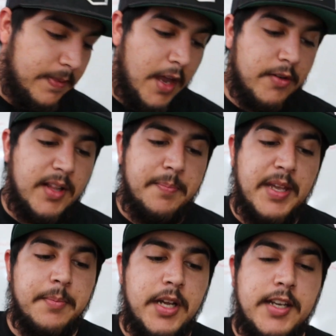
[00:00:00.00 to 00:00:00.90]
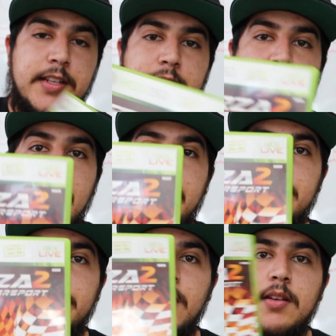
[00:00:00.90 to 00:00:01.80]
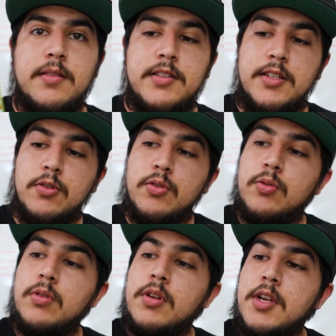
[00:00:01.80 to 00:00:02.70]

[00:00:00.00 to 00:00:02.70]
Not really big money in these games, but still cool.